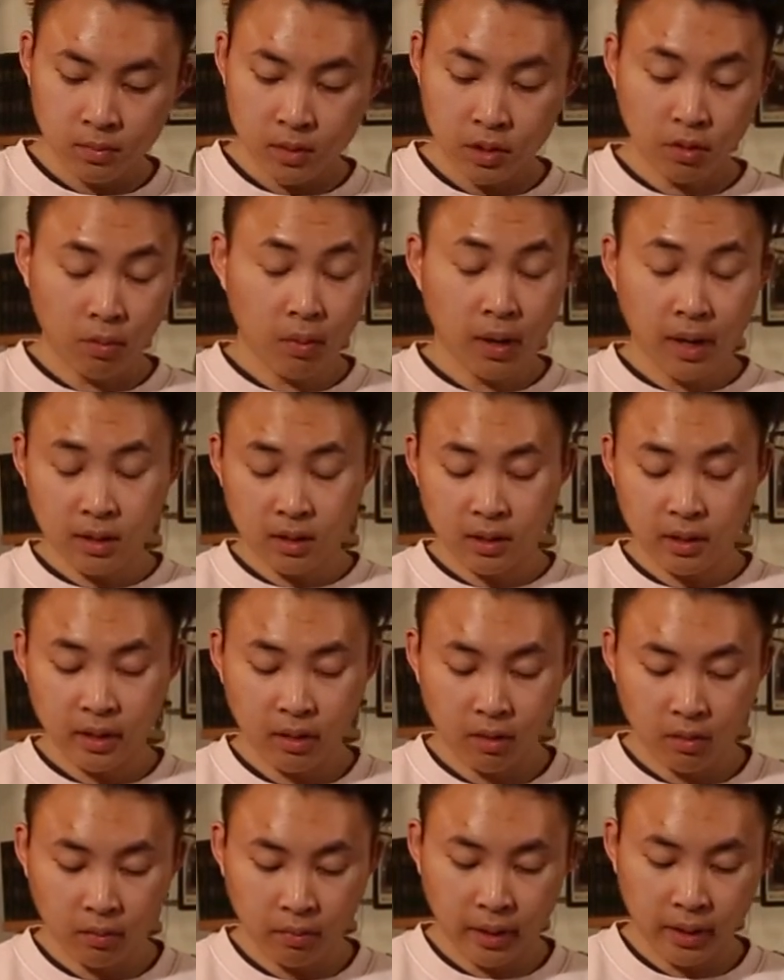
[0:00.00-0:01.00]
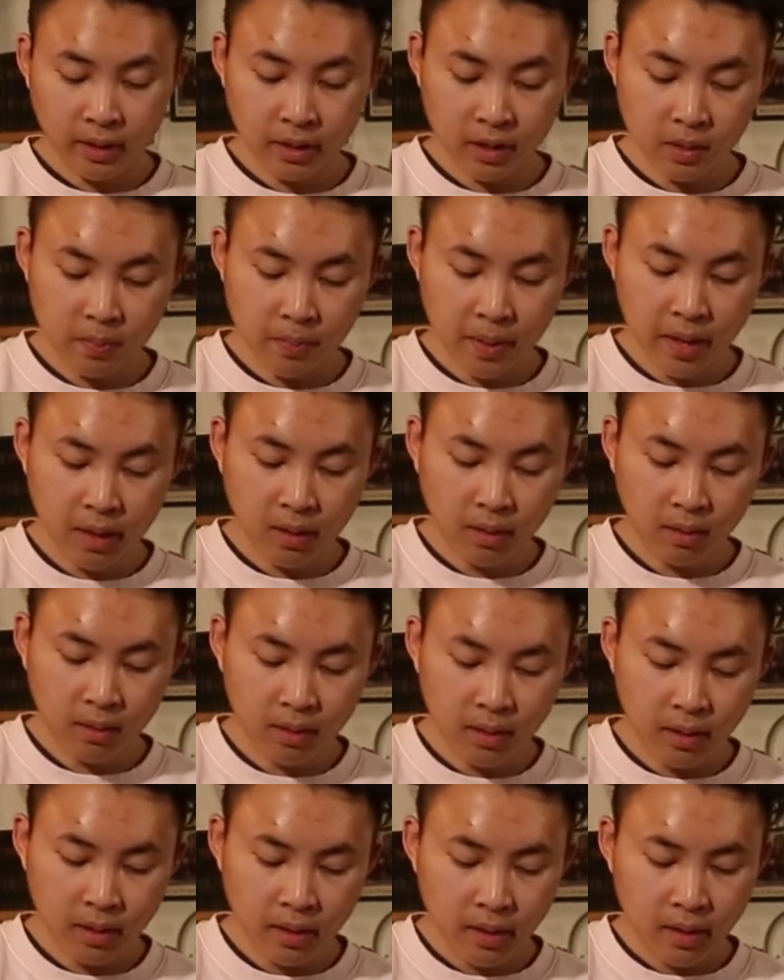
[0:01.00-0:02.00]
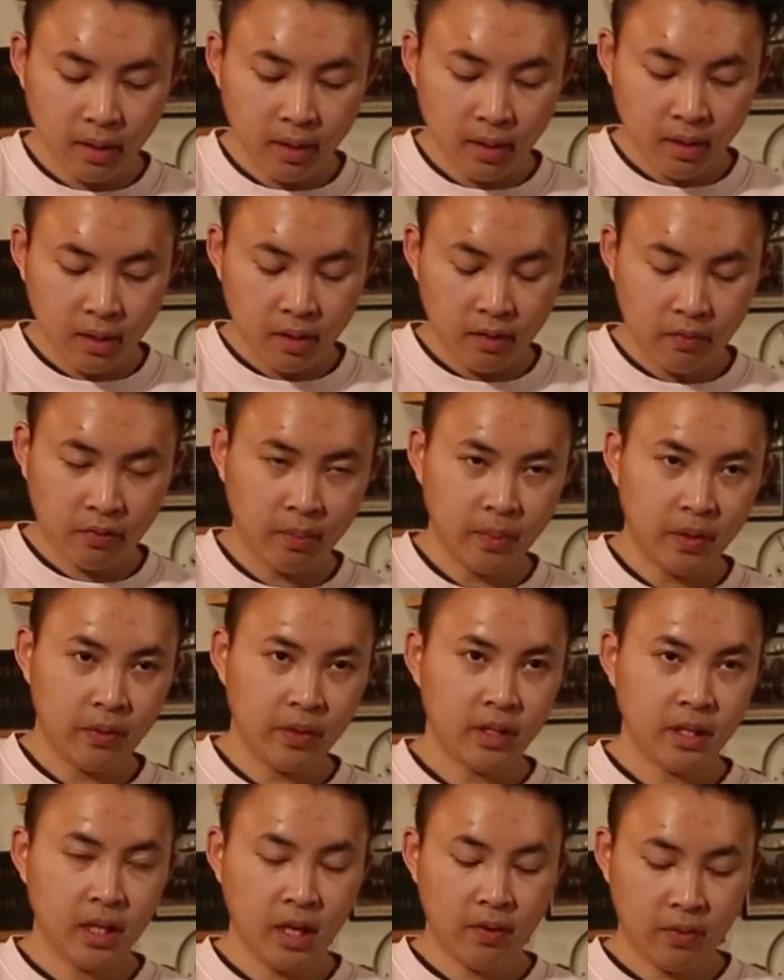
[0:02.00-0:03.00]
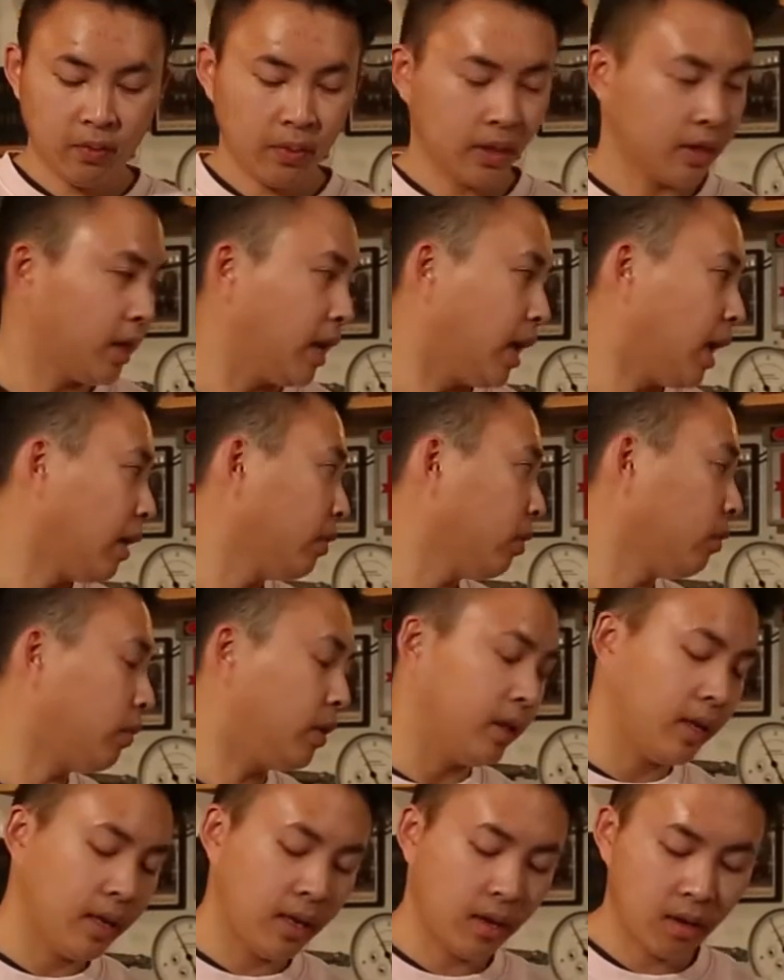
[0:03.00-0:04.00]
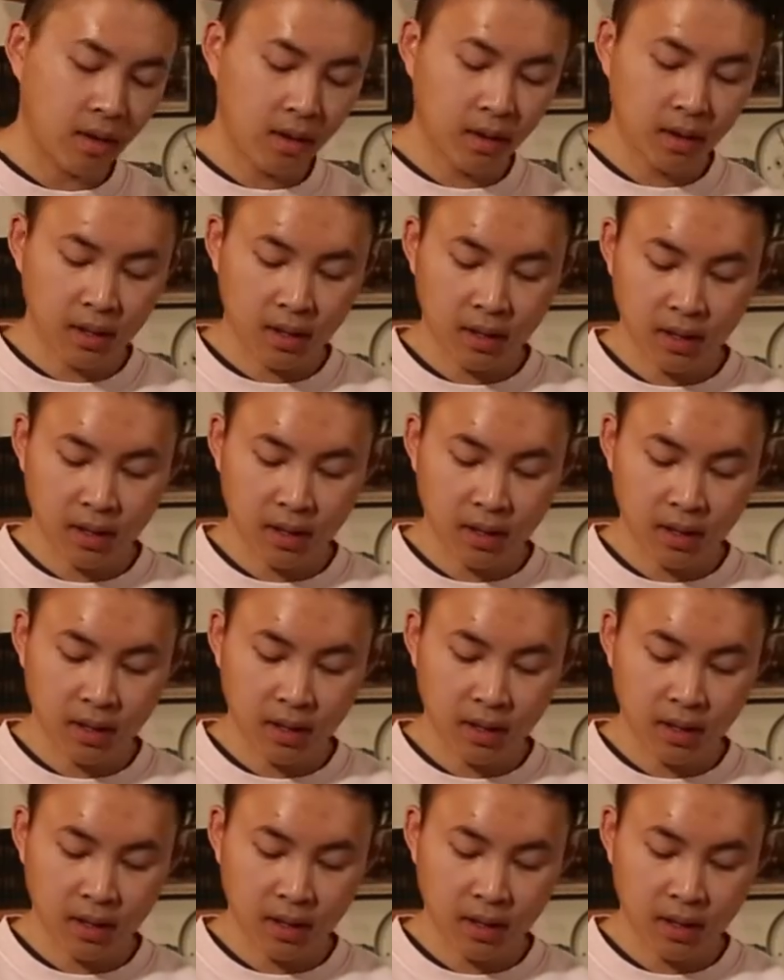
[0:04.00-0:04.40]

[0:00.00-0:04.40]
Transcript: so wirelessly it'll ring this bell from the receiver, which I have over there.